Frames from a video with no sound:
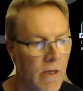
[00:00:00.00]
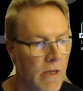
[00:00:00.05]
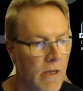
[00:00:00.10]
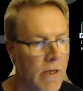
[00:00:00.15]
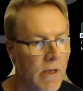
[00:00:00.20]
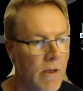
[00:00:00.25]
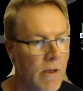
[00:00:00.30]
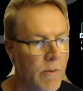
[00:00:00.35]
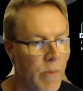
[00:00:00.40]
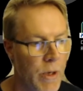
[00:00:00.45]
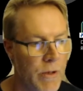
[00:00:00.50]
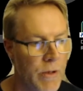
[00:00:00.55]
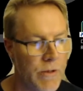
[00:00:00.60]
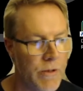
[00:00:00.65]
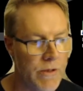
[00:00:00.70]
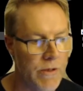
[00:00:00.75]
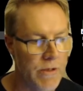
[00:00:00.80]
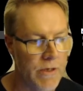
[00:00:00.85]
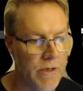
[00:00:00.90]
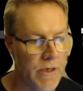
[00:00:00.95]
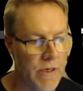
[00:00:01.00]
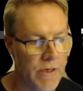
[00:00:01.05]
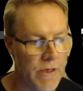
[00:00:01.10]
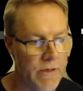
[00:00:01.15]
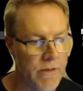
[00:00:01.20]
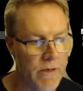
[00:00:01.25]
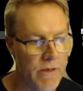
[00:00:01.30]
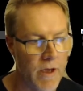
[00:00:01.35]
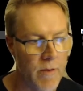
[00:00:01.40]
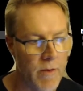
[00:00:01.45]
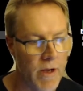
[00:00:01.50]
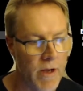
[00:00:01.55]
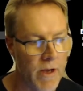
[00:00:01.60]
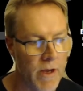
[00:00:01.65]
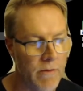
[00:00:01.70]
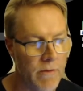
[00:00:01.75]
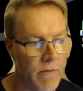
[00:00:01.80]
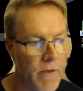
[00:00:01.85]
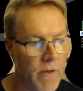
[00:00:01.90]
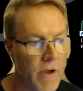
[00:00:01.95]
post
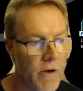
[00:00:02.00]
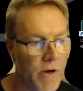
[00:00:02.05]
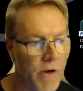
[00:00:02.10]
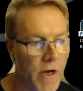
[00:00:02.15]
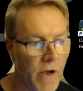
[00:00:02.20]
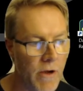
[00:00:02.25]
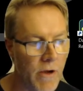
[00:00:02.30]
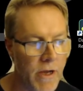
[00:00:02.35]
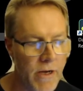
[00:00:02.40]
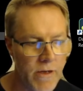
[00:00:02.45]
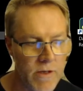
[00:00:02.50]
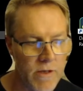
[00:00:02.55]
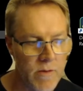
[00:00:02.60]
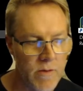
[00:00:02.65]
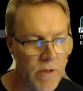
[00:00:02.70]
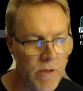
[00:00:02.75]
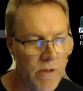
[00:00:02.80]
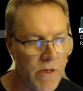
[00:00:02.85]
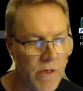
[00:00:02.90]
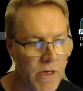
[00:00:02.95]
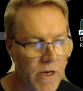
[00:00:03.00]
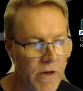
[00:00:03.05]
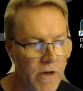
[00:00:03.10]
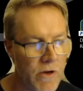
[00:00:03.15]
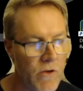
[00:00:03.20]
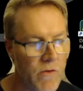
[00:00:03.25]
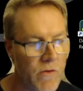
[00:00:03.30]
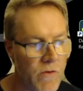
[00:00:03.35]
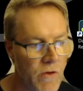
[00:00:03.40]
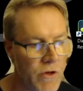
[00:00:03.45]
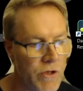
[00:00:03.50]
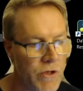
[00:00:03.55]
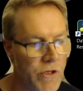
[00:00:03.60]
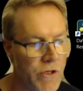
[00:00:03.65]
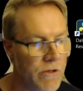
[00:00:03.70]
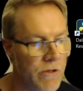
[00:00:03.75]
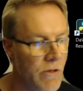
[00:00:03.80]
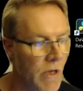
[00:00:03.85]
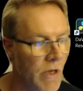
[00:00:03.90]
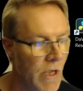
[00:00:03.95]
timeline. They are now editable in our new
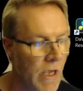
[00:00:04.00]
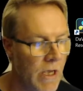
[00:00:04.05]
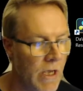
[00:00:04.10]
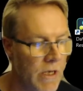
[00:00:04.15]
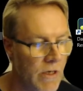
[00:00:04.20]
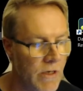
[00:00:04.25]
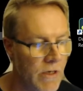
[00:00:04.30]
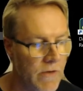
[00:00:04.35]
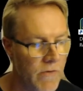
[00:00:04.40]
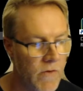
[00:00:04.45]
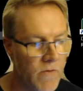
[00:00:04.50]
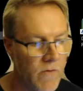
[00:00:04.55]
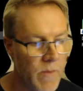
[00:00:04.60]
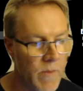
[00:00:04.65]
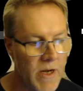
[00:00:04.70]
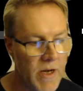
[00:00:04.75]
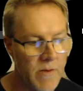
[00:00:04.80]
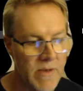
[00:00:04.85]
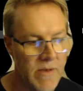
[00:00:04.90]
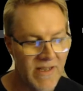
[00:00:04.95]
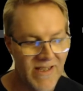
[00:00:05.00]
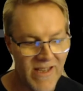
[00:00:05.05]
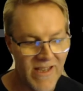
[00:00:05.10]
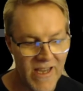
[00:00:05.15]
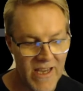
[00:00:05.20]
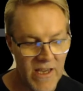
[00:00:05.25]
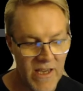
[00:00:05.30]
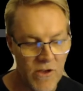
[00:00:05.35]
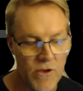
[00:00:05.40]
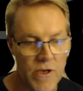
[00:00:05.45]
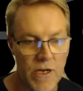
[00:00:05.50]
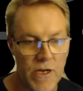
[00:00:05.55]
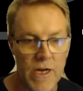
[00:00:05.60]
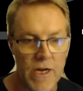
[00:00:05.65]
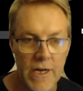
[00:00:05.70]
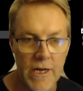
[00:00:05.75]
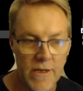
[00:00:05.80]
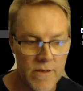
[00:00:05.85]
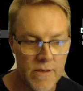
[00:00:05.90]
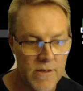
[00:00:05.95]
version. If you've made a mistake, you can
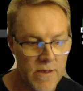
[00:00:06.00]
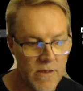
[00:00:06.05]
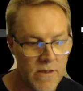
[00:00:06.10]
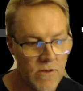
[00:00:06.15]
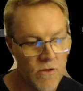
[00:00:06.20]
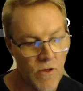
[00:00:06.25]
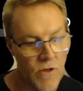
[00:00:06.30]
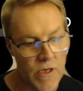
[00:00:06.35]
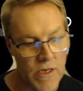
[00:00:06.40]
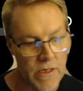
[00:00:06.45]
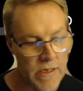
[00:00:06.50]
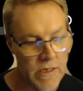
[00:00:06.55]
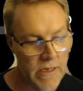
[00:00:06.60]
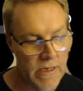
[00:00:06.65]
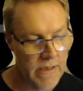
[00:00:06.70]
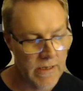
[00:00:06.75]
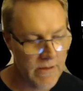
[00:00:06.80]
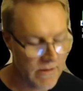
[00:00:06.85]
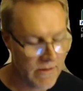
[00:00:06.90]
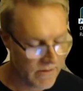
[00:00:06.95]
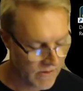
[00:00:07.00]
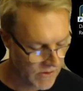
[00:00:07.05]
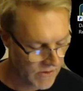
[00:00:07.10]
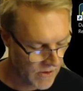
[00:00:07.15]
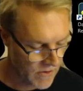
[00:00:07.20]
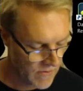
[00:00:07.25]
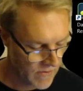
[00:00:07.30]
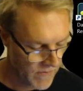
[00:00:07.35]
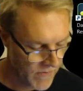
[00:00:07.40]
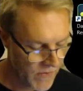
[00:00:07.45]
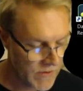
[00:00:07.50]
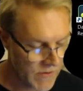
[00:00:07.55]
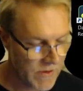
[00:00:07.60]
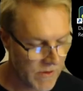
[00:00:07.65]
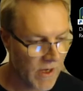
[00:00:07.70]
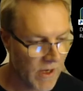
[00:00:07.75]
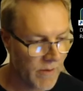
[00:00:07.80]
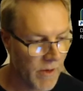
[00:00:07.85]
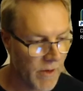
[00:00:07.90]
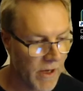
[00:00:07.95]
edit it, you can delete it. So the first thing
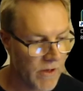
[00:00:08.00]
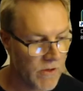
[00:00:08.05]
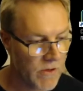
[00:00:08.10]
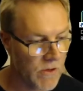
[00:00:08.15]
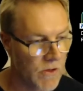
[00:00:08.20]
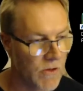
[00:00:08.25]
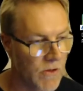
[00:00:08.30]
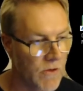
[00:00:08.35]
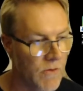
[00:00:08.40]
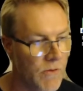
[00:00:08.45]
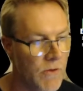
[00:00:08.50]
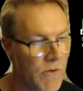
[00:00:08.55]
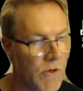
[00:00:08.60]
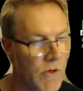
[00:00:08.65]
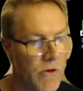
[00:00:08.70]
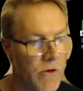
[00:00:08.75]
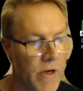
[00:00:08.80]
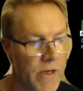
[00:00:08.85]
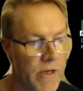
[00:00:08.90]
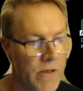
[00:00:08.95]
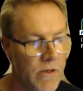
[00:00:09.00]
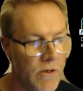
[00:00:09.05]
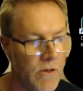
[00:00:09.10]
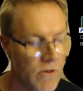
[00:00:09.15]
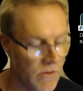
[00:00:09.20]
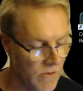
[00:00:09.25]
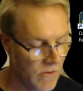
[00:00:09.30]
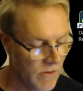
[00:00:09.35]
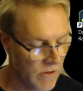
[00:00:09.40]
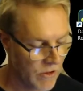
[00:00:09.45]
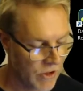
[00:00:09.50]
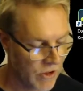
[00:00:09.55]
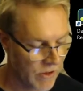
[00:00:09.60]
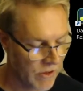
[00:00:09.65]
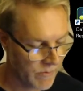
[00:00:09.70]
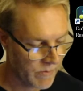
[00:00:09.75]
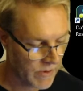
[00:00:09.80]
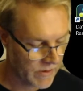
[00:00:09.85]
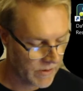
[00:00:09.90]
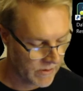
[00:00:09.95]
I'm going to do to create a new
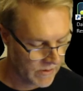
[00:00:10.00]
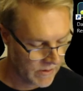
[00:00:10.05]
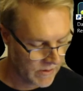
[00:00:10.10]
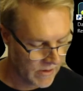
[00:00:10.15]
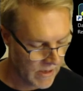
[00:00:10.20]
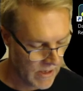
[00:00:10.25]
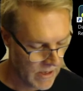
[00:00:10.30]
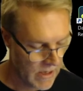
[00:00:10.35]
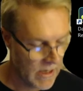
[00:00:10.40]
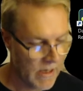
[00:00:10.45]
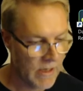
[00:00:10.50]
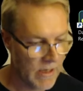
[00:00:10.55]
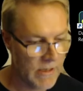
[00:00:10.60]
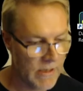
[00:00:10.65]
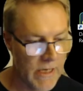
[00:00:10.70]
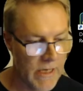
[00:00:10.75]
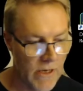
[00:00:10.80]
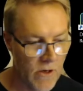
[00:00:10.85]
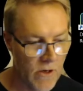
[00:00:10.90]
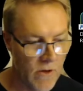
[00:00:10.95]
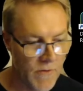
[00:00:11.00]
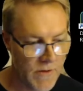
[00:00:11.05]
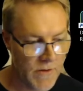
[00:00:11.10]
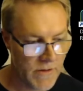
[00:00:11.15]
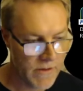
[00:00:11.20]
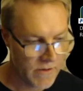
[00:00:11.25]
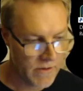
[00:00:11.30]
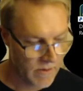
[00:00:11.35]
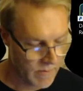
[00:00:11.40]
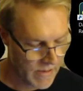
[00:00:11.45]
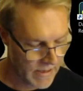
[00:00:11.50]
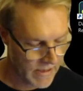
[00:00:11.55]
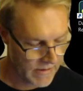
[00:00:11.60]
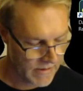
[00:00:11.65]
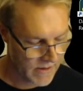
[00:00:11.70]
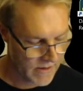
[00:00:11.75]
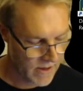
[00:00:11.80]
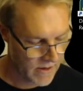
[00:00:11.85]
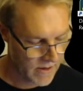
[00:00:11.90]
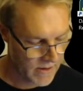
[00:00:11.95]
shipment is click on this little plus
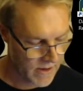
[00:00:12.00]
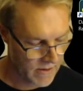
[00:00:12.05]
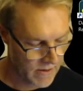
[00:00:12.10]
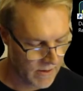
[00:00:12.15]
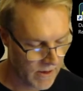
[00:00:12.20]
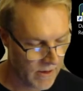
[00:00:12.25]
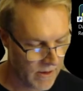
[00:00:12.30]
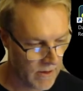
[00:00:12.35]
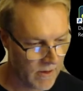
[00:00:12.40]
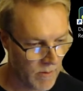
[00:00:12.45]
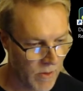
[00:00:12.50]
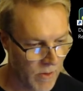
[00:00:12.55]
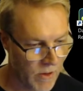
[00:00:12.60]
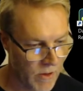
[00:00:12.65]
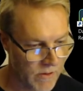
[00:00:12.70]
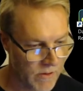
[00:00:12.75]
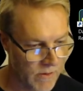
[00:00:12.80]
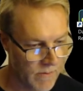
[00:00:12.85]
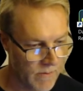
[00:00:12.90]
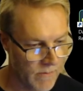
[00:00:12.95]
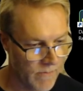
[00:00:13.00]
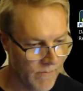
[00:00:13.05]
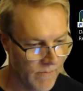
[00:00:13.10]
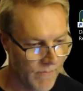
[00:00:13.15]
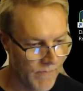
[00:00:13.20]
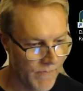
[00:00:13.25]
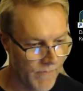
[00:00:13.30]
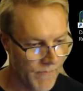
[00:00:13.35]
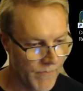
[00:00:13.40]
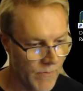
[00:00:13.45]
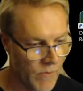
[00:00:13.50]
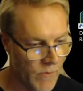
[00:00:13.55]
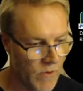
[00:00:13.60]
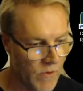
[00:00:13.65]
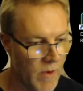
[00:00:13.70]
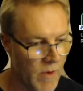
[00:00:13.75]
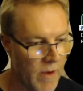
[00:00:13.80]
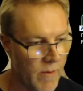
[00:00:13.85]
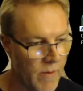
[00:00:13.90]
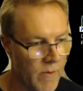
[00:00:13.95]
sign down here in the bottom with
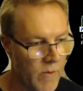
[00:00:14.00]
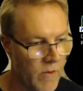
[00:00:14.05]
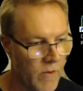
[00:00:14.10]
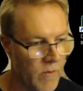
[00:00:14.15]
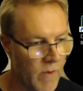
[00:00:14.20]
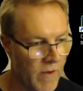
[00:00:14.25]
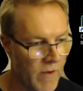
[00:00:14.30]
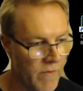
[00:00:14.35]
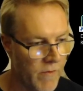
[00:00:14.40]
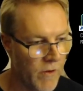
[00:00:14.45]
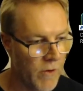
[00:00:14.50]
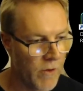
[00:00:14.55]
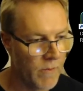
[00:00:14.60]
my phone.